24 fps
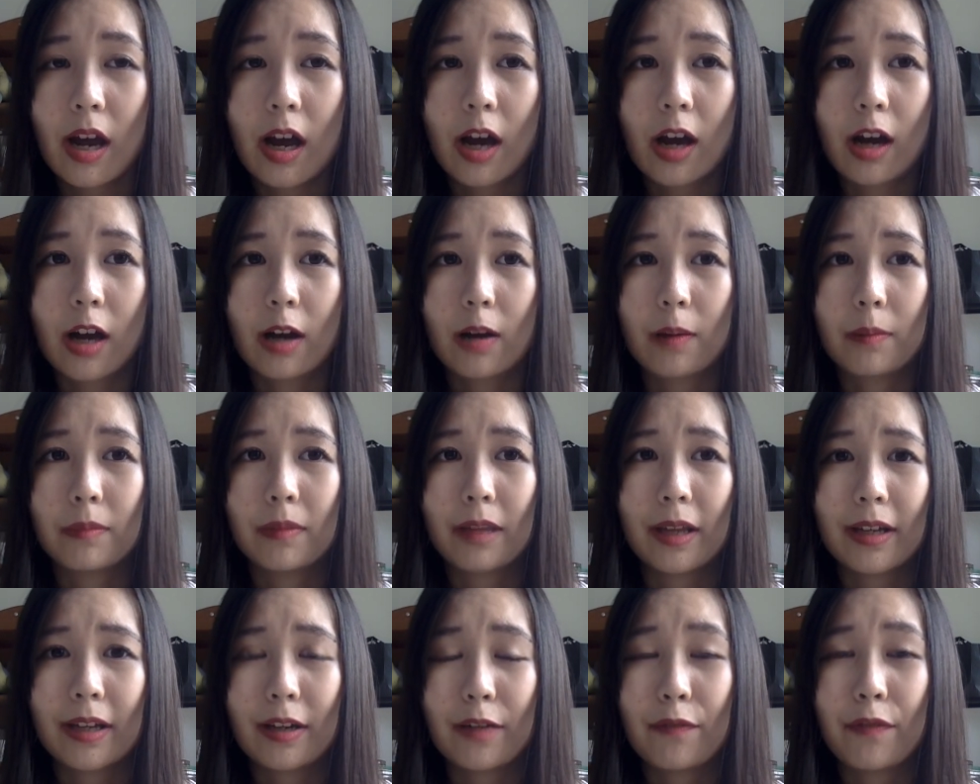um,
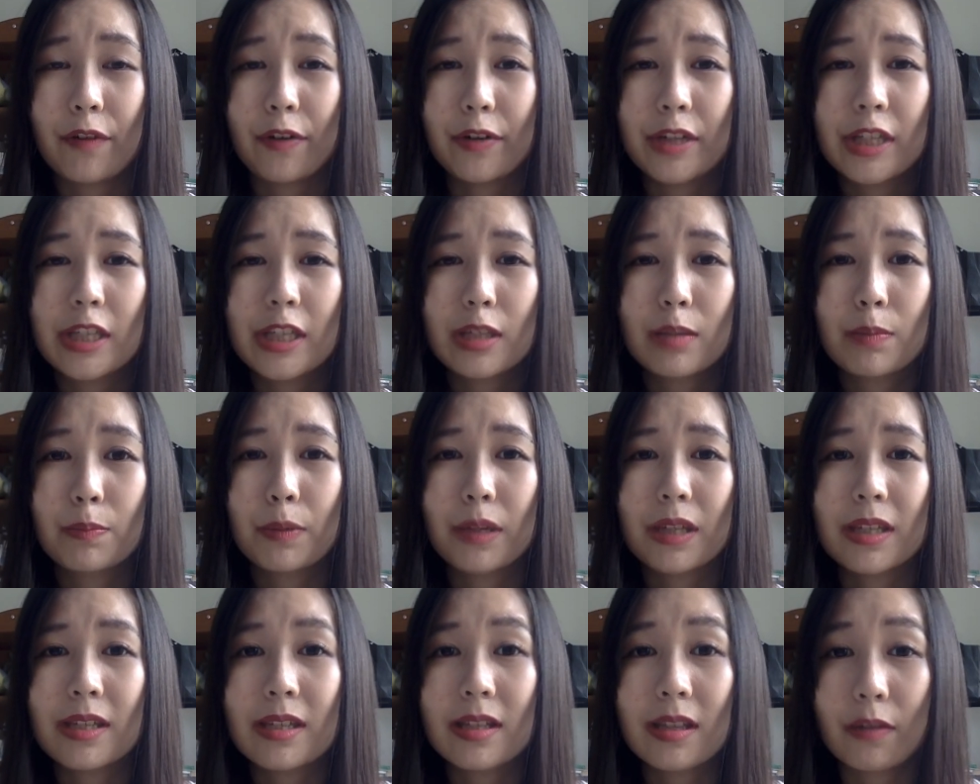like a very
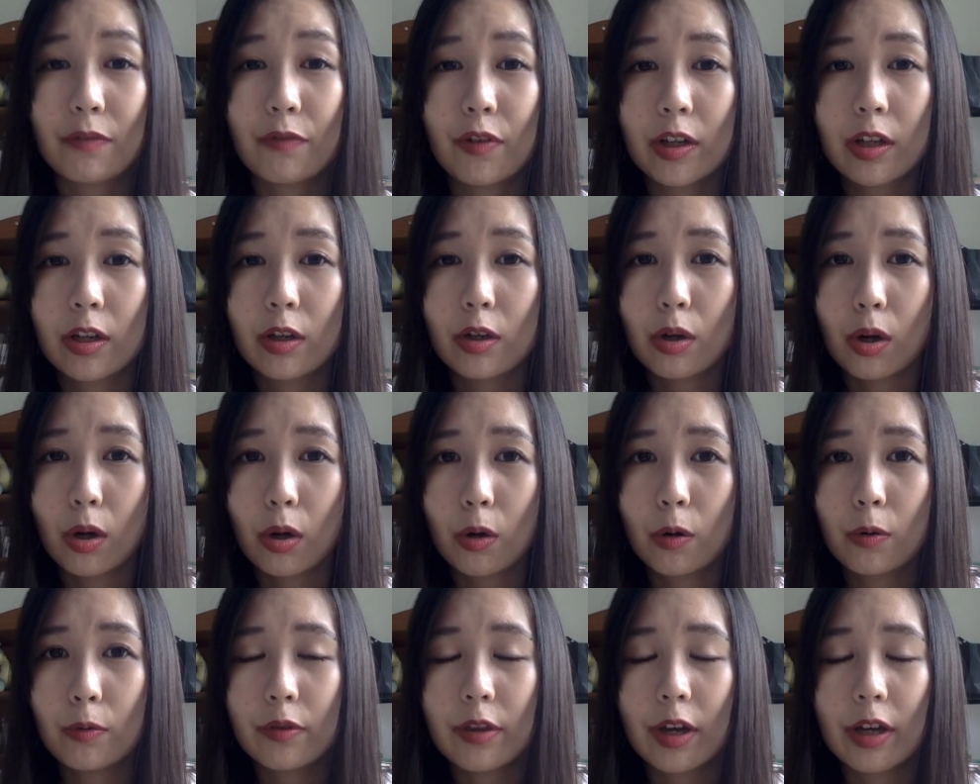specific
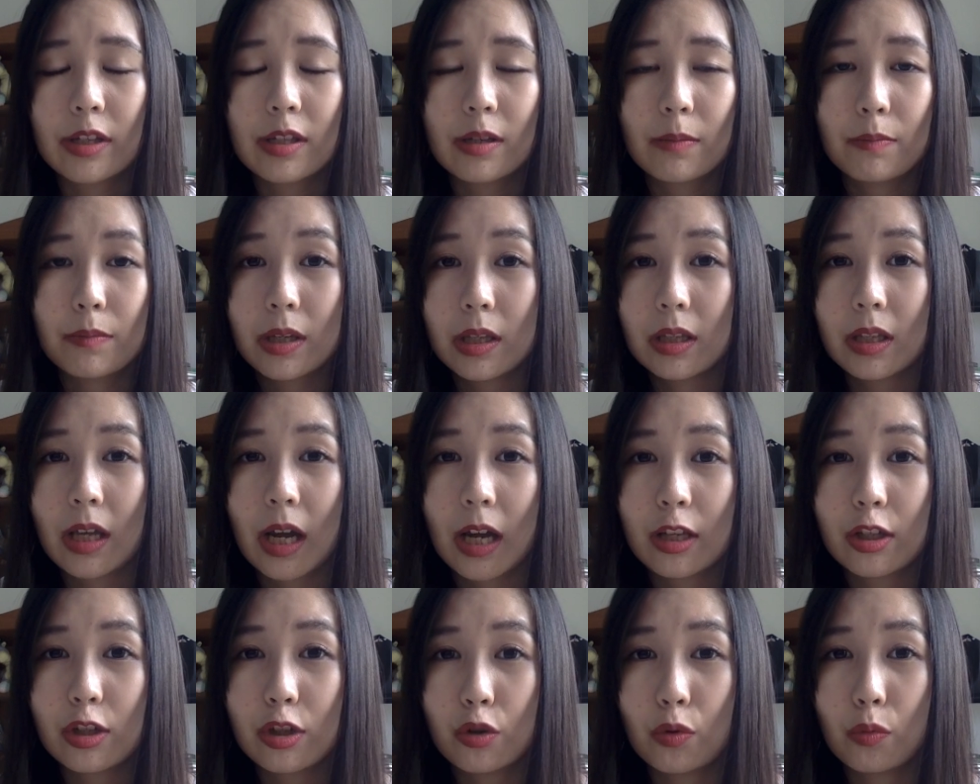goal doesn't mean
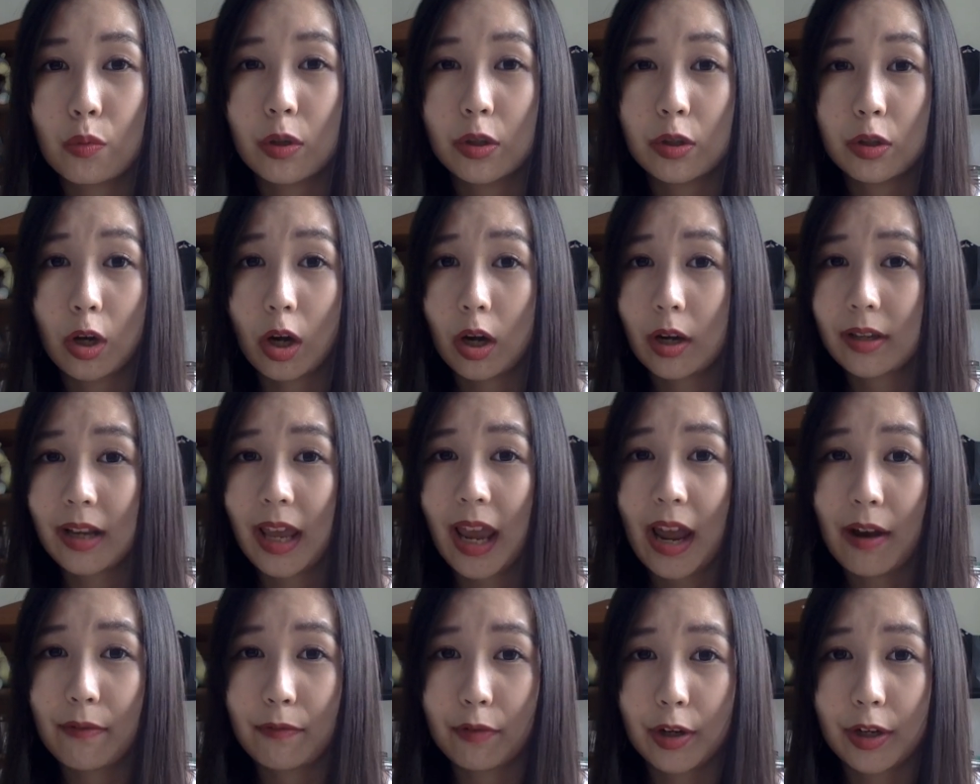that you will not
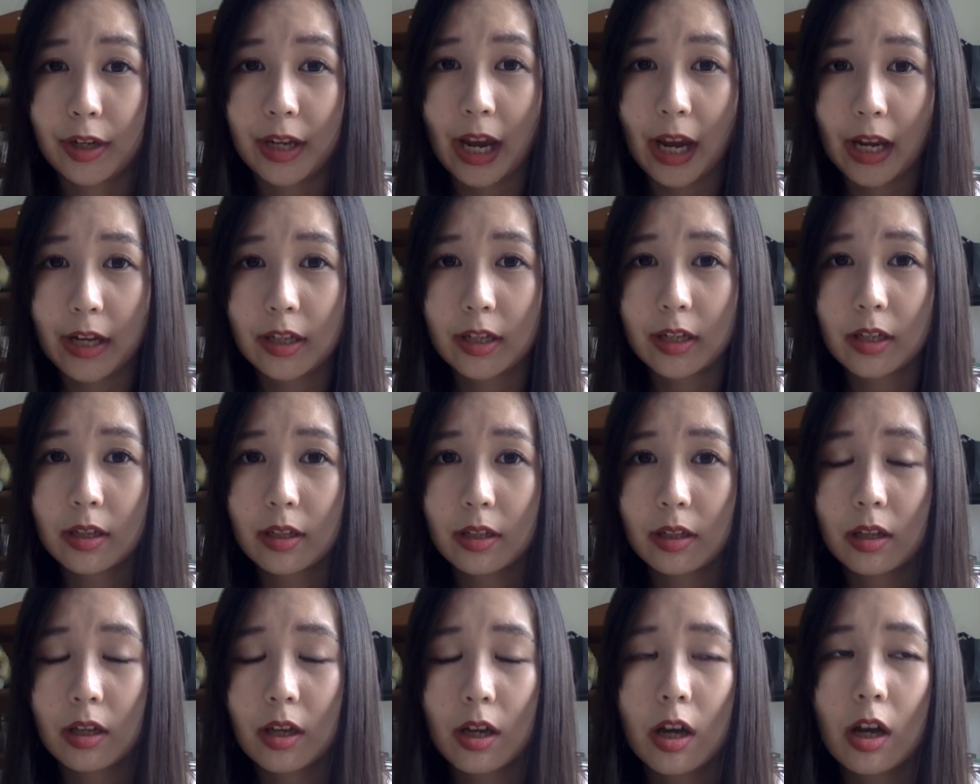ever get
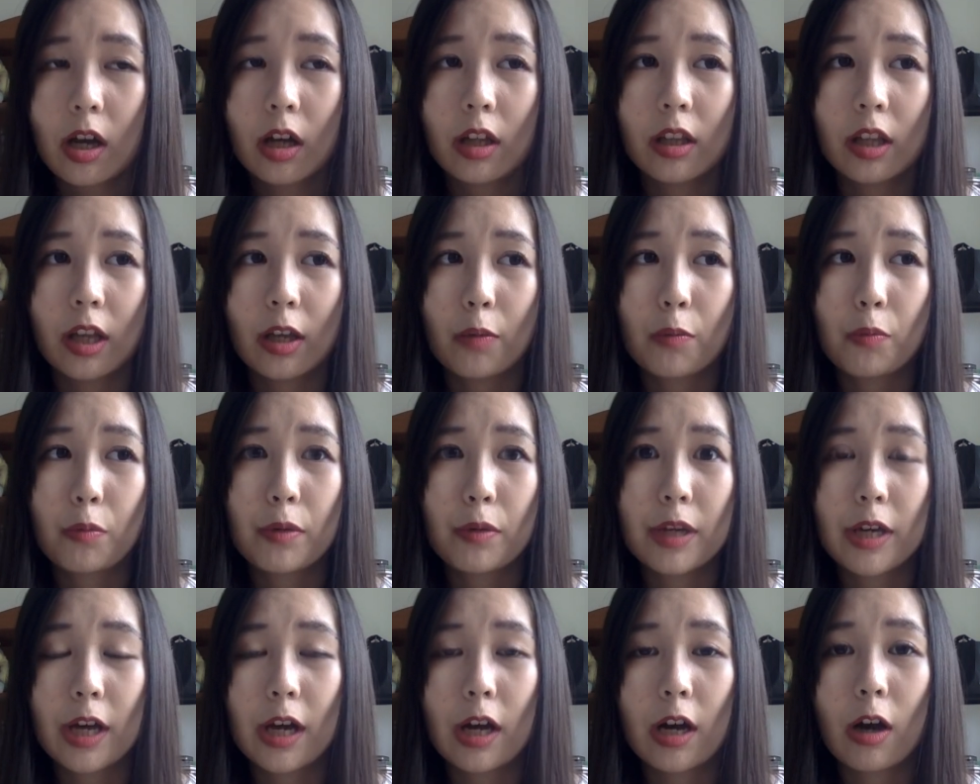it like
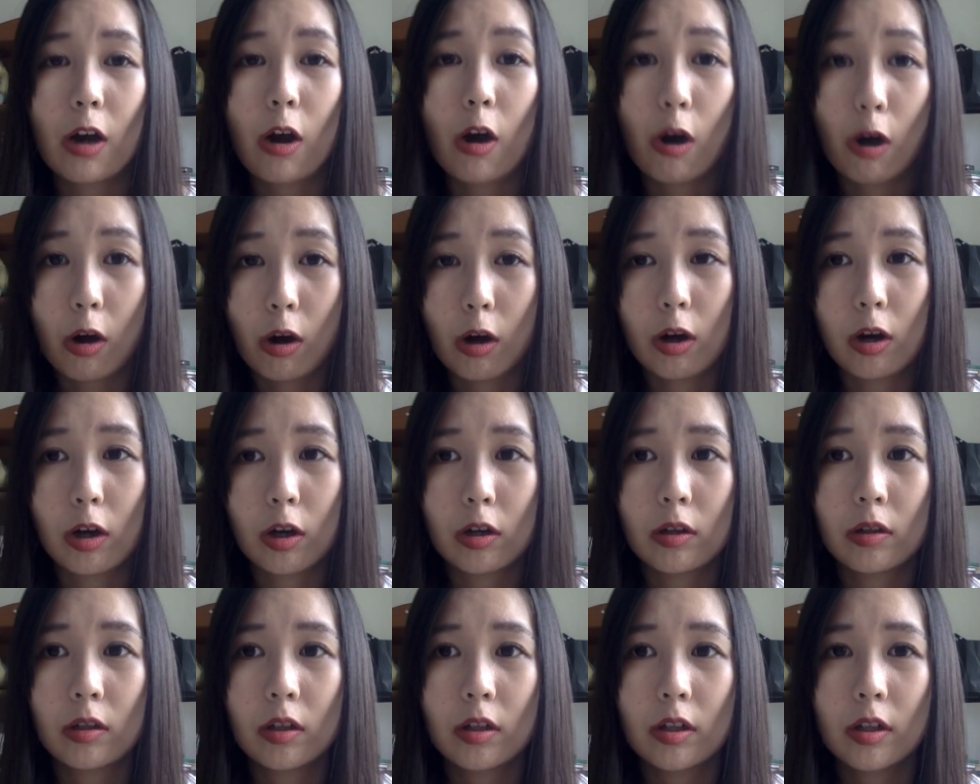we are
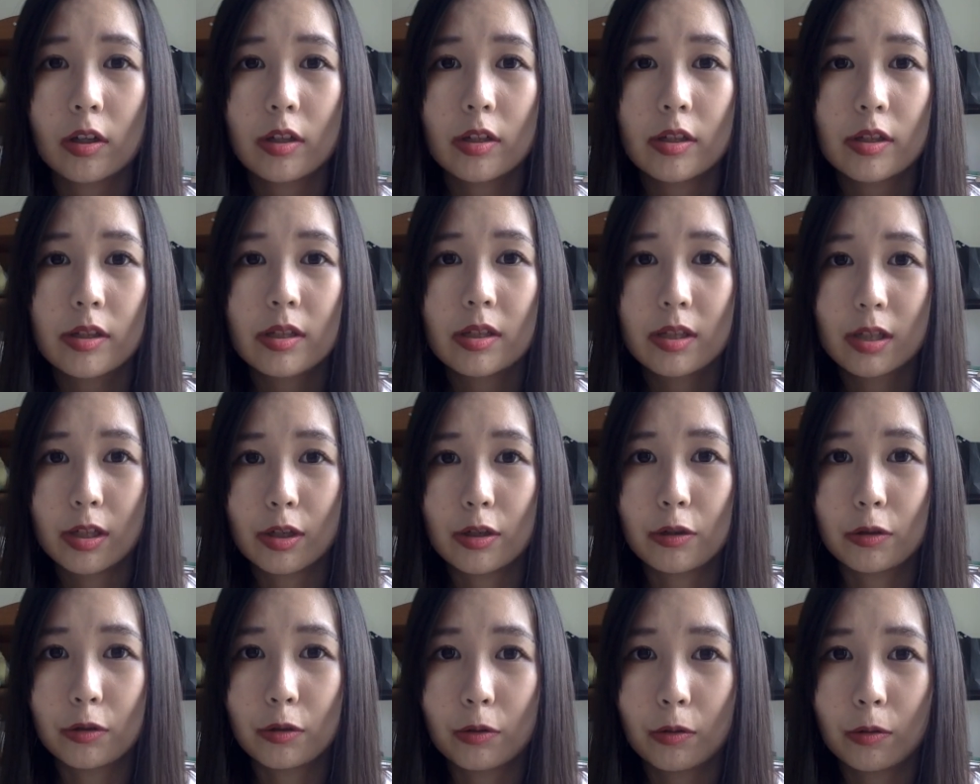all
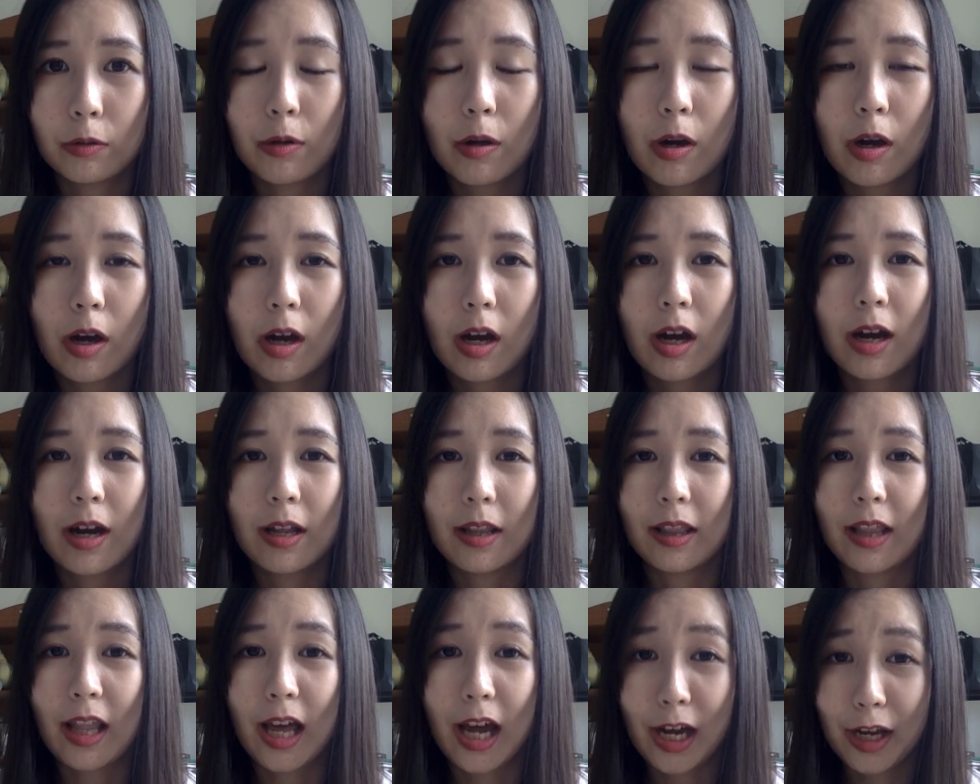still
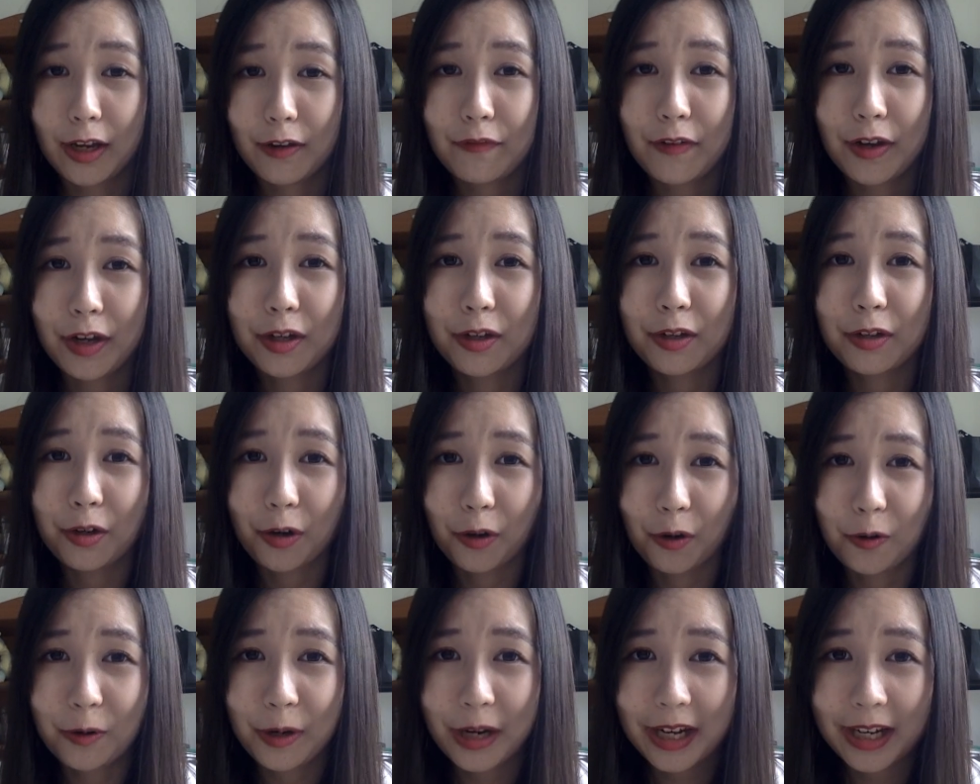alive and
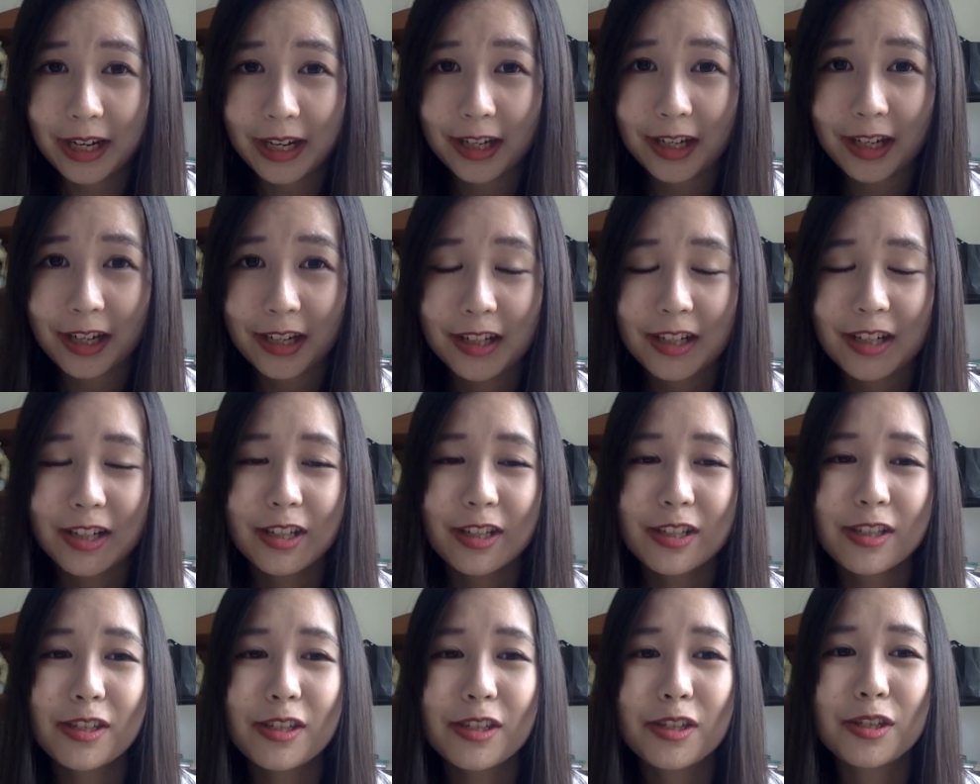going
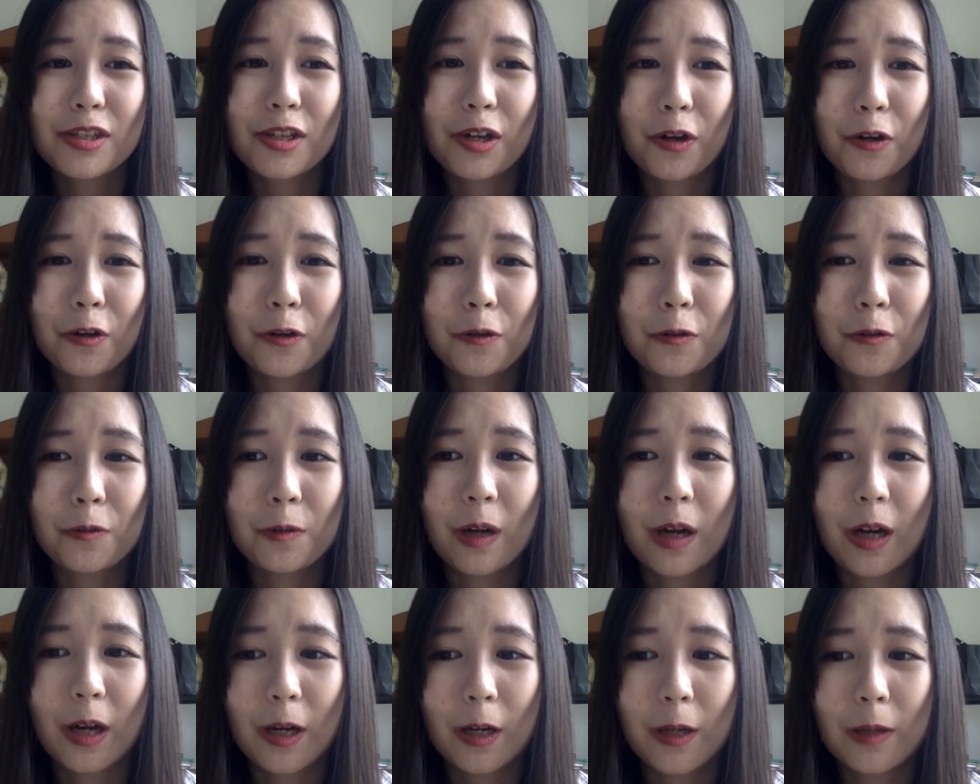
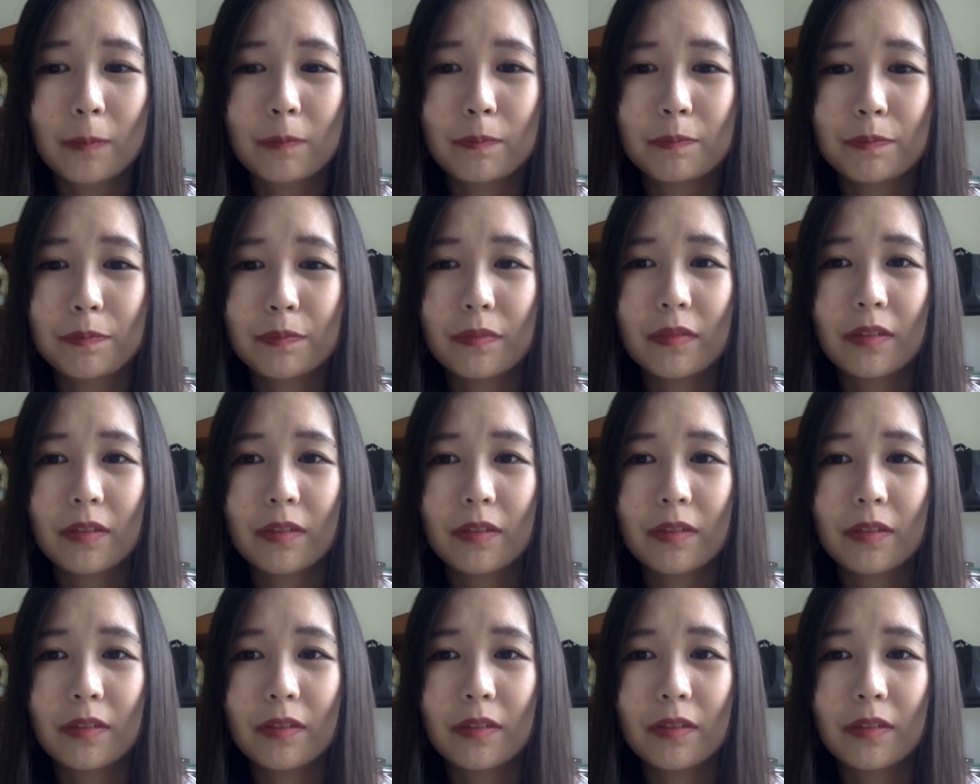so um,